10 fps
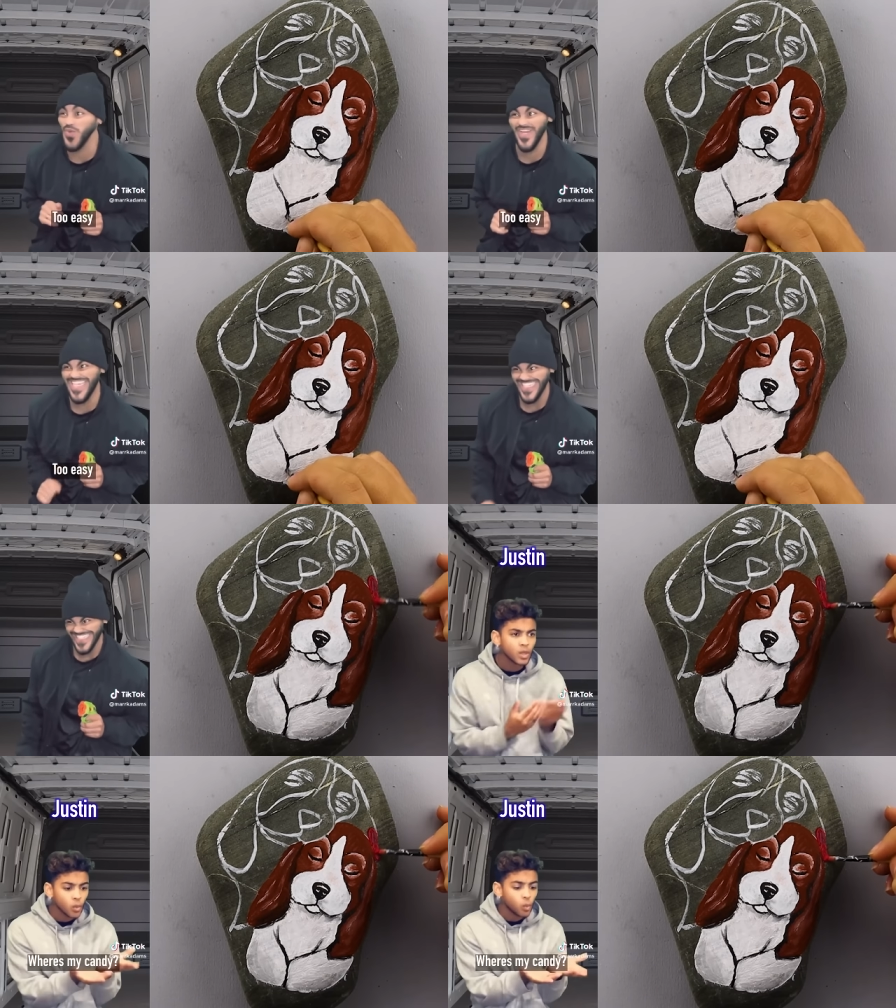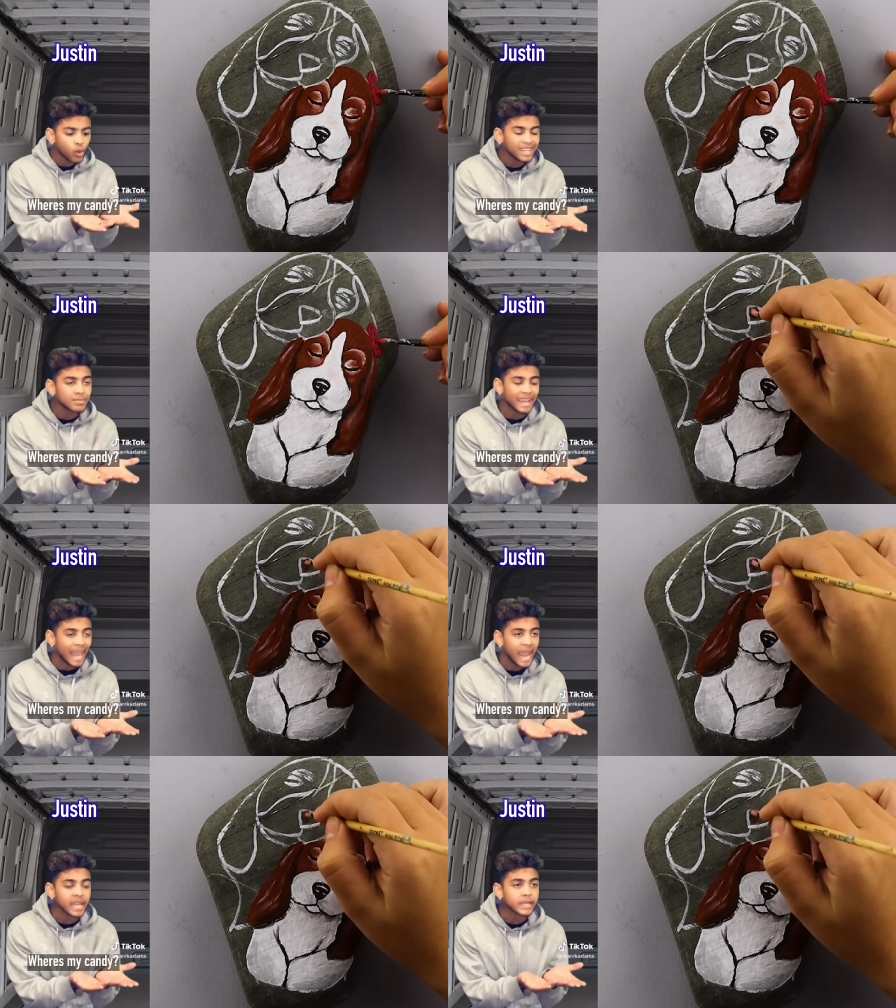Too easy. Where's
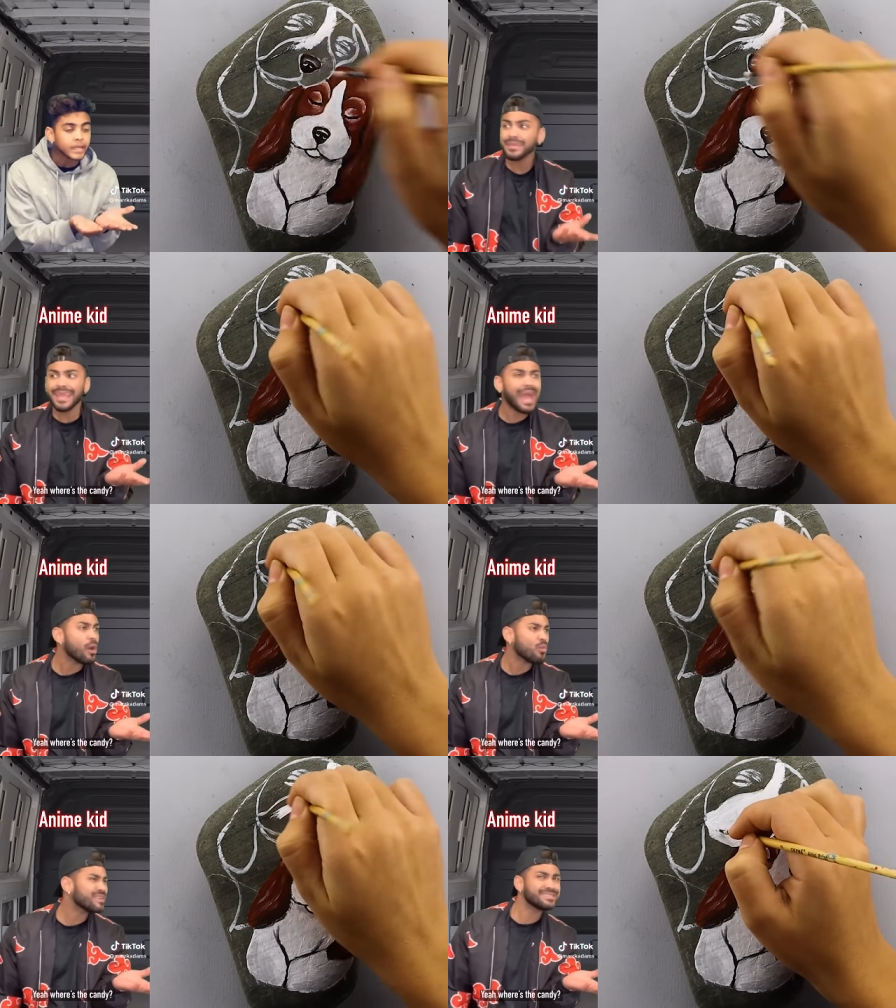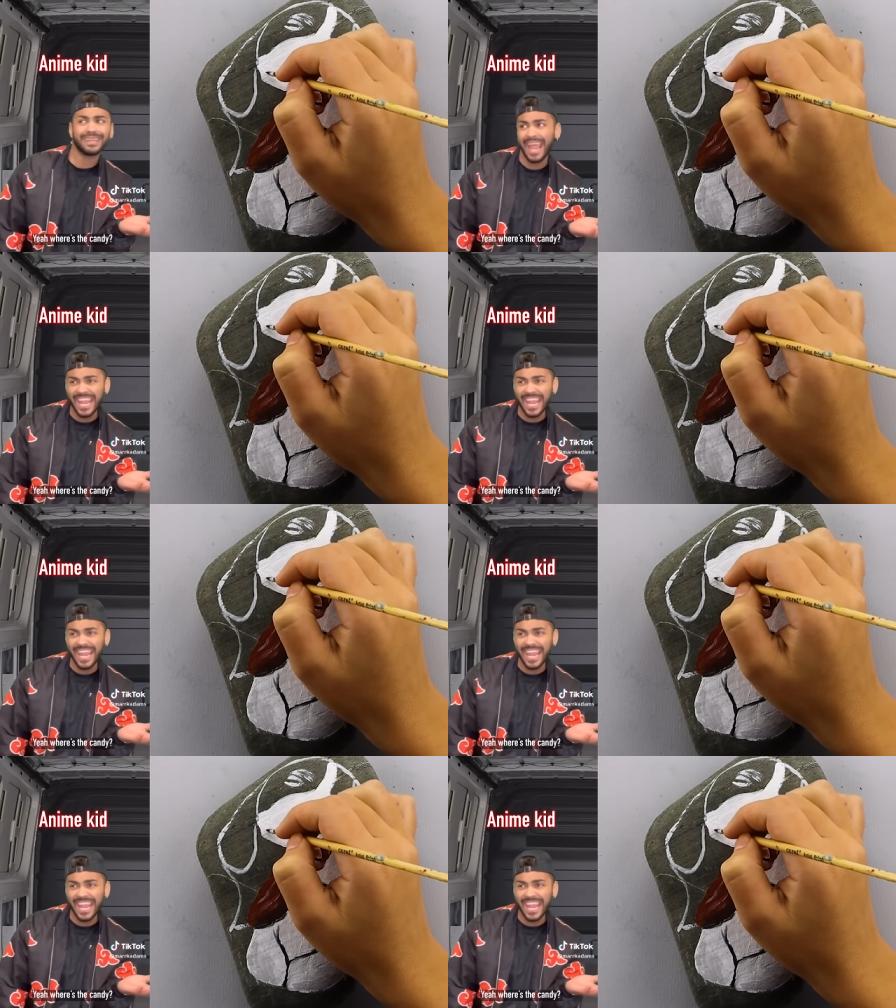my candy? Yeah, where's